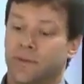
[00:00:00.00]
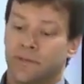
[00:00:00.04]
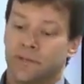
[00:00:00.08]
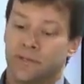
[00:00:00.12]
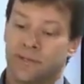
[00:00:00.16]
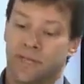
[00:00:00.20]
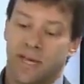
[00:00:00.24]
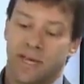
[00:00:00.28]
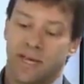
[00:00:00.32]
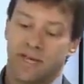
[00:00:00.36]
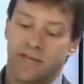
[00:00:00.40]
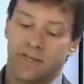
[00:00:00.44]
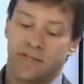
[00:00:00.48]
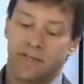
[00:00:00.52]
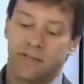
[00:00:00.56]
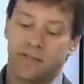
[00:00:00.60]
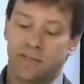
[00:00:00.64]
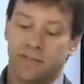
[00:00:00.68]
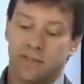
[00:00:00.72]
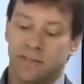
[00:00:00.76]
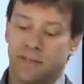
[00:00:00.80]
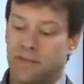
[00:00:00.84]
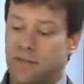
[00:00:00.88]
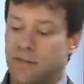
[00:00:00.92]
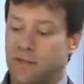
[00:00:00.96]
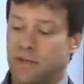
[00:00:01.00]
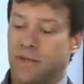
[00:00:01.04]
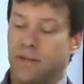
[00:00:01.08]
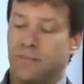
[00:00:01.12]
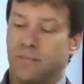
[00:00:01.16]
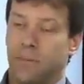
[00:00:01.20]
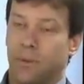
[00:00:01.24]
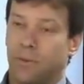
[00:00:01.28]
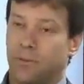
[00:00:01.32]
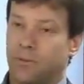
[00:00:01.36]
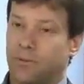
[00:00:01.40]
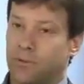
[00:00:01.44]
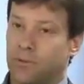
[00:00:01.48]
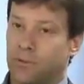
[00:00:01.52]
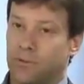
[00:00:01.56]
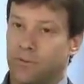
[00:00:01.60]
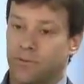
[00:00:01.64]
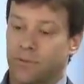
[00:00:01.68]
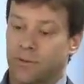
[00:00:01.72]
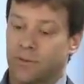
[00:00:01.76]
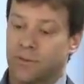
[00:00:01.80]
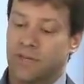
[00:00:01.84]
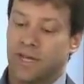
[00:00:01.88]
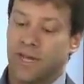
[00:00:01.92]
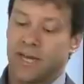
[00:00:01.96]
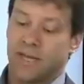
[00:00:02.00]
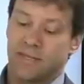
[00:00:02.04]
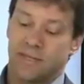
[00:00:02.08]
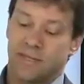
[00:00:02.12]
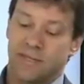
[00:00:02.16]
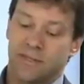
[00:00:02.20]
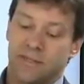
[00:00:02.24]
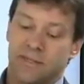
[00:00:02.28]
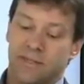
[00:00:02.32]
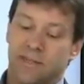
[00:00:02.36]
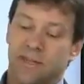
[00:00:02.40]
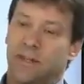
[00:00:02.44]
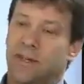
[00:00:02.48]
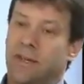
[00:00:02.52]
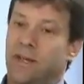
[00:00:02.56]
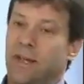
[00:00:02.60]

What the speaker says: 1st cases, post-June 1st cases.